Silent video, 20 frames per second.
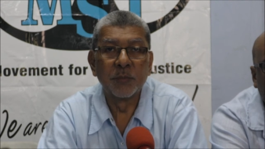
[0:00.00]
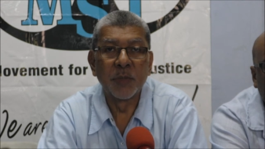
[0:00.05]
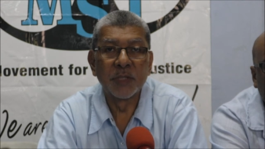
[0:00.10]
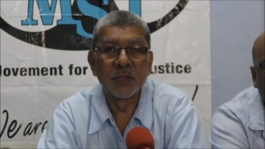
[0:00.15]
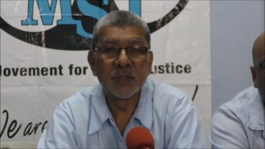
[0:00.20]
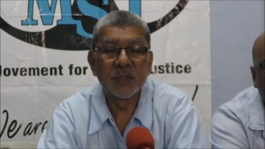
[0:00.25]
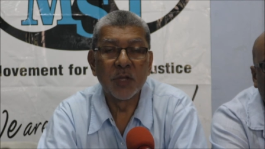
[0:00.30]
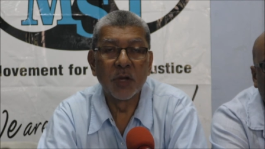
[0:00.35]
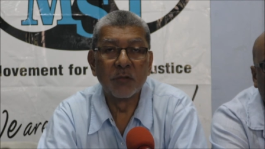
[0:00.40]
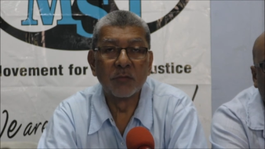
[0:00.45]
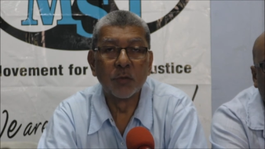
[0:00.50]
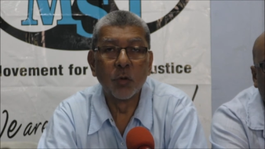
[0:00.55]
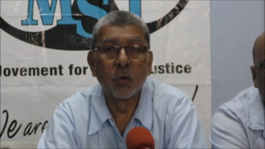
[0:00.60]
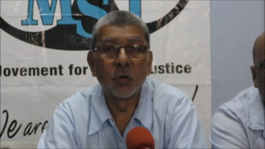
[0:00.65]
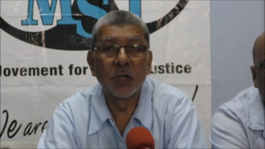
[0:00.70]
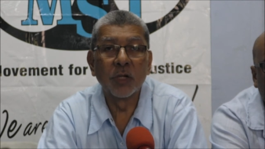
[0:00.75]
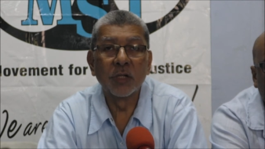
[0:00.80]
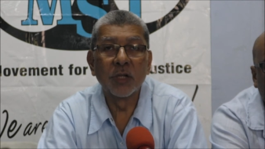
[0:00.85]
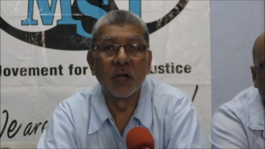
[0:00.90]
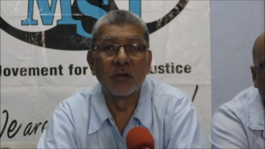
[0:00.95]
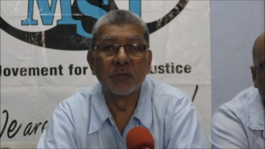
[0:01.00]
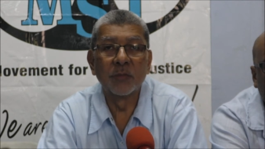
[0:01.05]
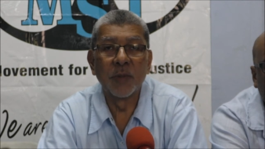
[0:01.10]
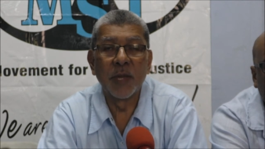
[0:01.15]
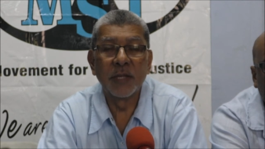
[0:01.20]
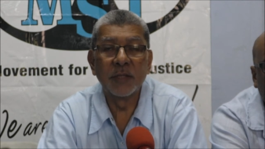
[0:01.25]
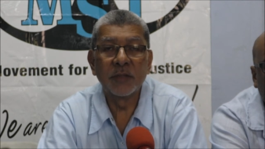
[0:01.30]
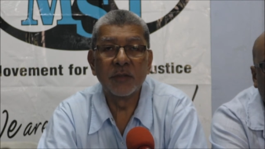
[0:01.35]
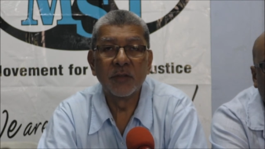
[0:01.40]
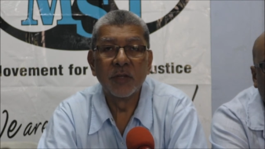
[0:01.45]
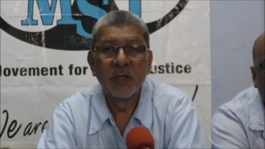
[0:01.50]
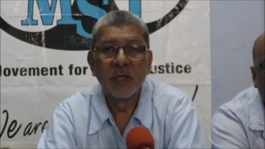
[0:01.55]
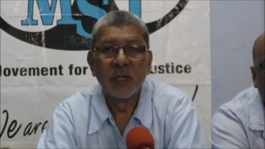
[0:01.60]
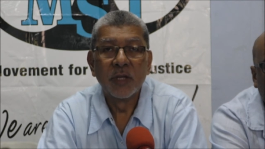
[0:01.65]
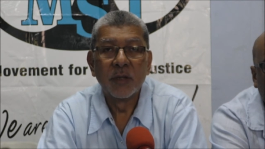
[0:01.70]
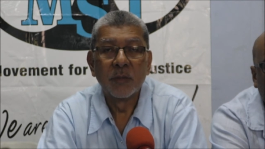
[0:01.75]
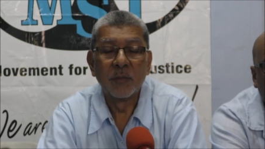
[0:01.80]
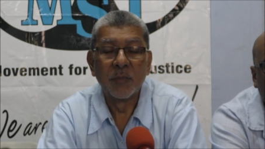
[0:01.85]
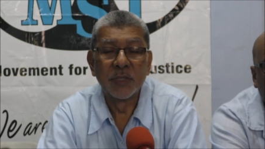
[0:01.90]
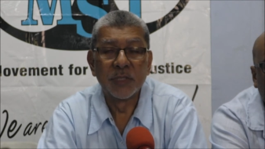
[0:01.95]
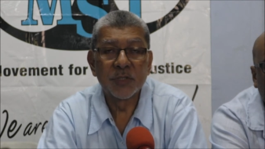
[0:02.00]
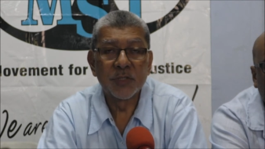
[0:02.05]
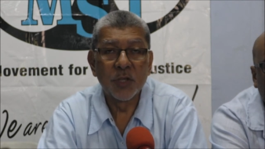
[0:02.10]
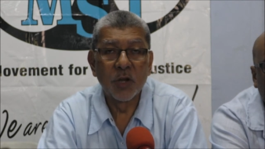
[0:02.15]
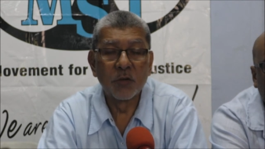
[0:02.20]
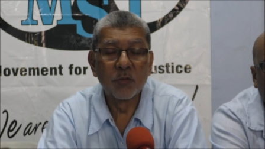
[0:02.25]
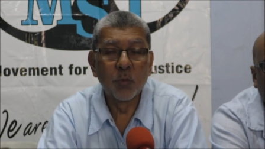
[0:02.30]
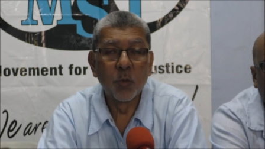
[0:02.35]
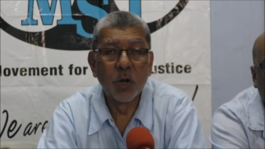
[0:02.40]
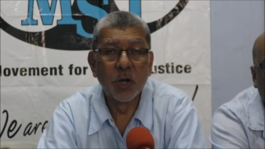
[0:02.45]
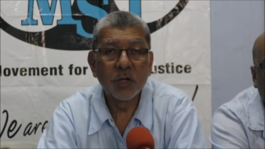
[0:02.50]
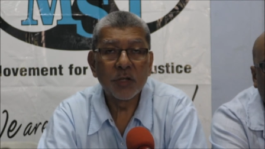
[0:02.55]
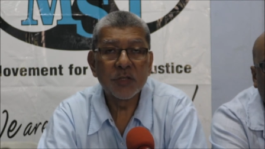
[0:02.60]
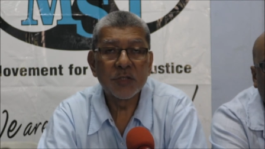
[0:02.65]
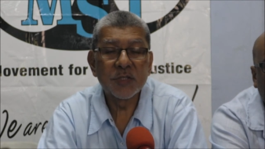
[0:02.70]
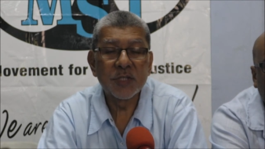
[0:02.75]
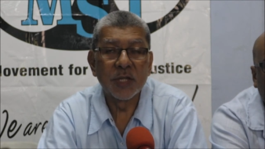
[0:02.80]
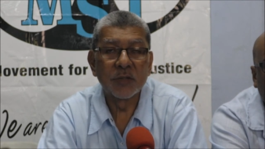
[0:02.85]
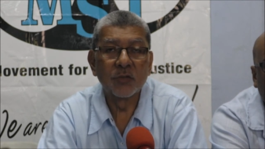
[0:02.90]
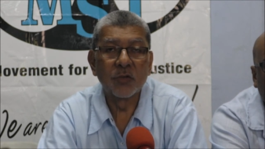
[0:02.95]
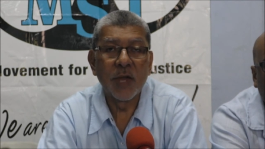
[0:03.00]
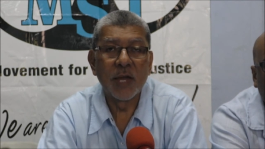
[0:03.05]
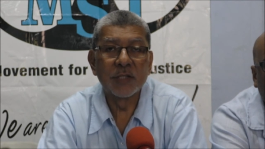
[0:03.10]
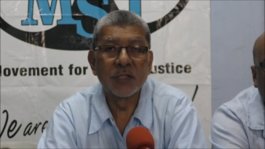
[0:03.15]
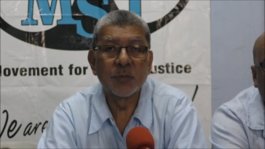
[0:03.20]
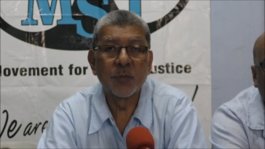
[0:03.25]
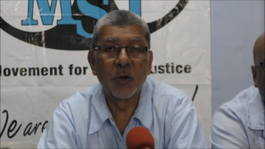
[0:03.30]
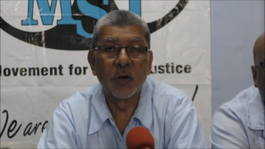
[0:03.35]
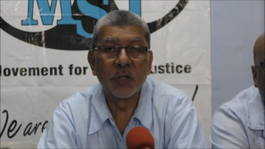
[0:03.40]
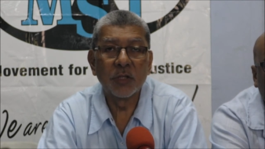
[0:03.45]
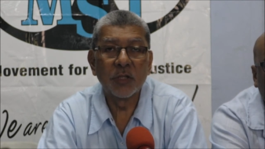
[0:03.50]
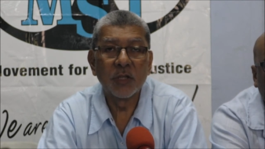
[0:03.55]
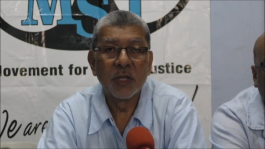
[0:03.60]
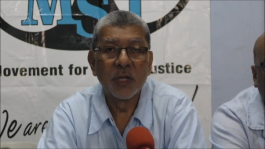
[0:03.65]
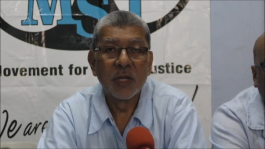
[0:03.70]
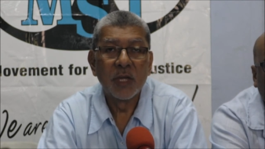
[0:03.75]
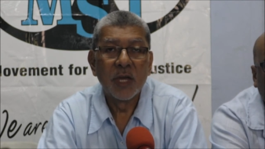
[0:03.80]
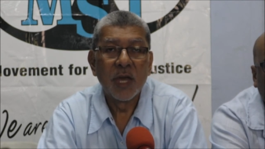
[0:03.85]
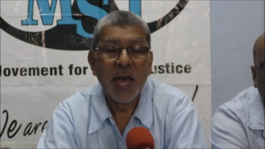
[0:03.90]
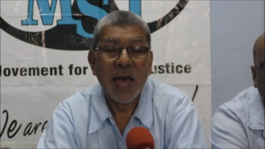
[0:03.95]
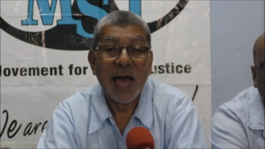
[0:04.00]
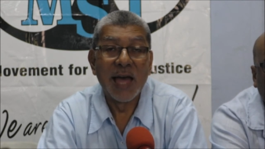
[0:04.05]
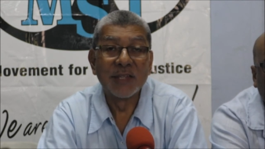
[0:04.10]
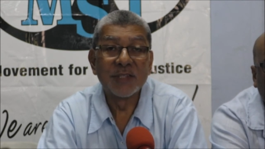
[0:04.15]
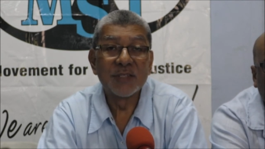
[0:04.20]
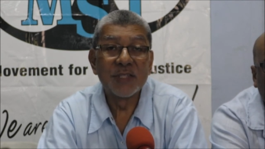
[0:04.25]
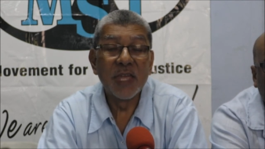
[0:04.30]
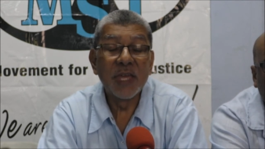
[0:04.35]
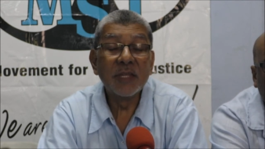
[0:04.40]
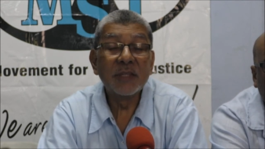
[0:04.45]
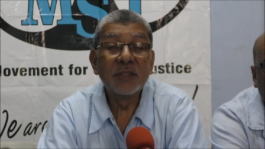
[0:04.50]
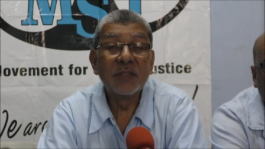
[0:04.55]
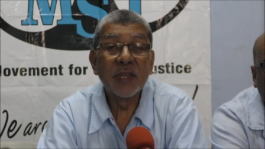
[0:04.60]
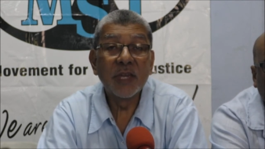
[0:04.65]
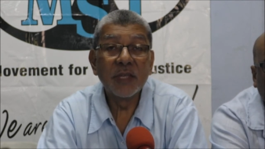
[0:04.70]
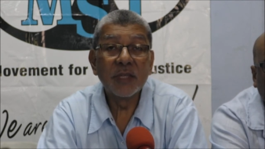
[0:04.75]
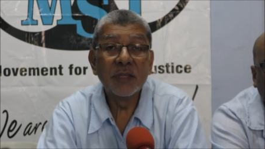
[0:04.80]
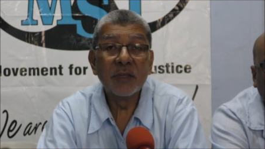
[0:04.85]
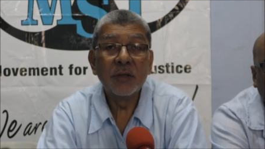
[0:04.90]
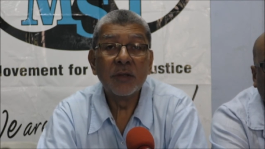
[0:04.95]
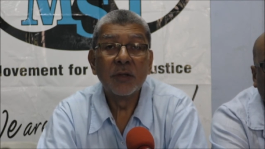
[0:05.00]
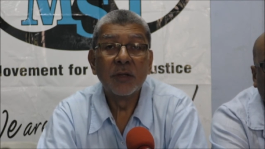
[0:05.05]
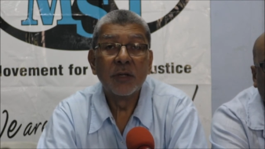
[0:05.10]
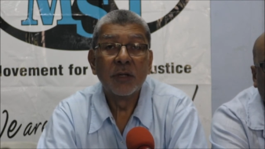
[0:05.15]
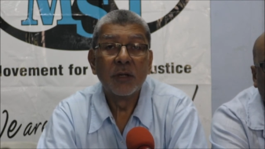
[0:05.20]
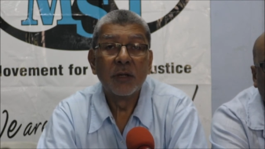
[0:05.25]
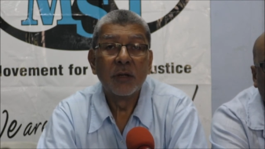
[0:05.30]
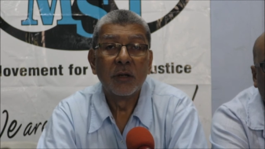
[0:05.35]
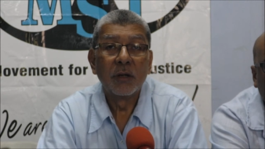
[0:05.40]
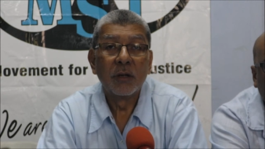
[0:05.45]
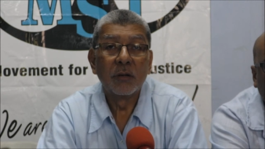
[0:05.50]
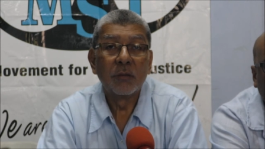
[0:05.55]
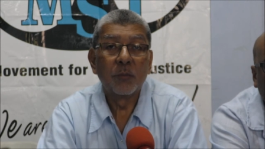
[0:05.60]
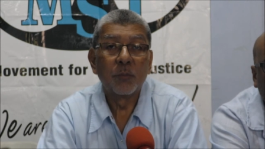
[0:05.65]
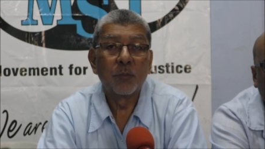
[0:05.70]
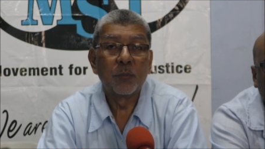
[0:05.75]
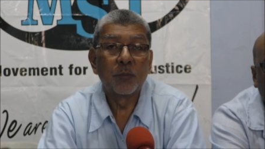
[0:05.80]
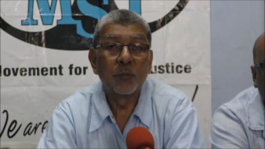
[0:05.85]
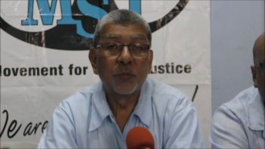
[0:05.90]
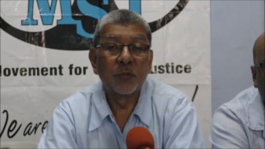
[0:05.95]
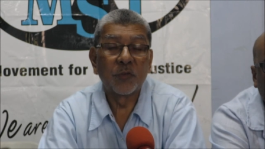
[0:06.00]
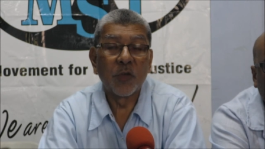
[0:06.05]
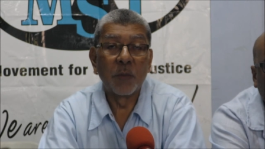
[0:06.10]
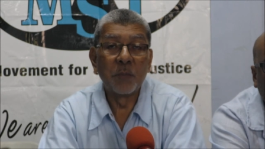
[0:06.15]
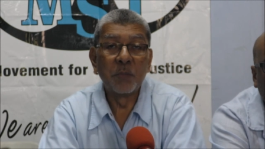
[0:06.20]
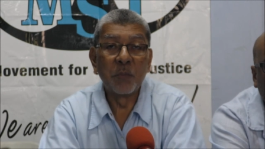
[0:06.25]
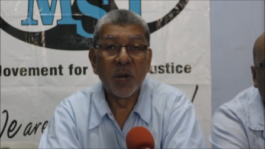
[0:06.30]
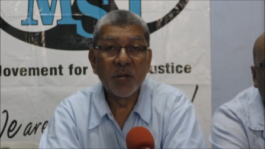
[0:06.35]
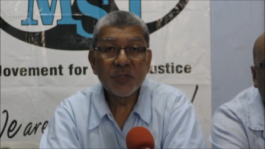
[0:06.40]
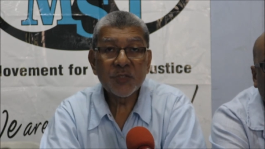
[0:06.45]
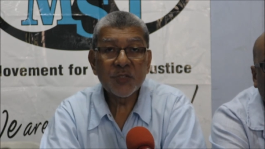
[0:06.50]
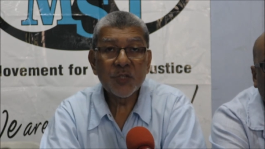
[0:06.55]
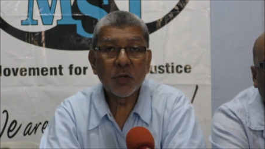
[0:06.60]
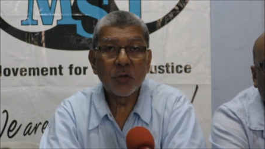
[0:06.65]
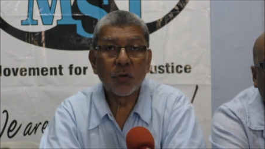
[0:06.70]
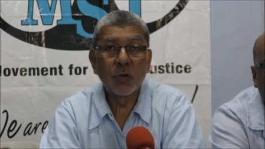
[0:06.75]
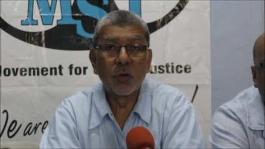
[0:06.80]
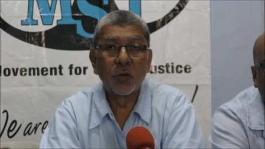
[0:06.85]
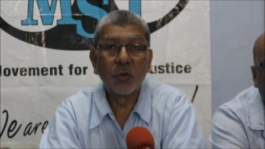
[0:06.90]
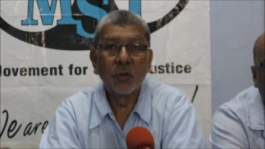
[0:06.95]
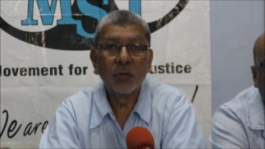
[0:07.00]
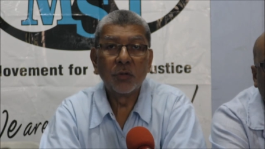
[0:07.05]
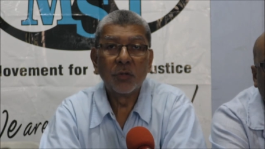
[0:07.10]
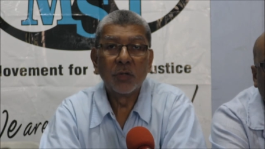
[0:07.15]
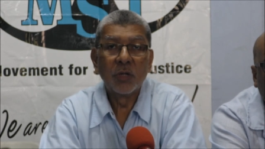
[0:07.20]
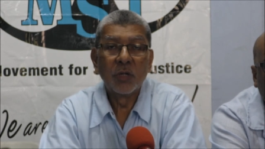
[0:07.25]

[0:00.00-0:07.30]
Minister of Local Government, Minister of Works and Transport, as they did some months ago,